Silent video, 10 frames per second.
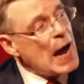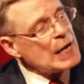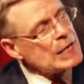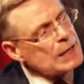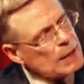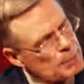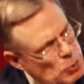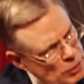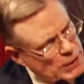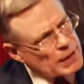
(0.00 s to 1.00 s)
And
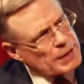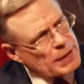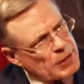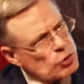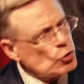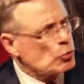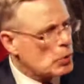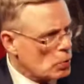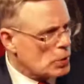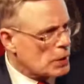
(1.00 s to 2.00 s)
communicate that to
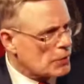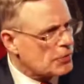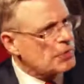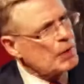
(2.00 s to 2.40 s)
an audience.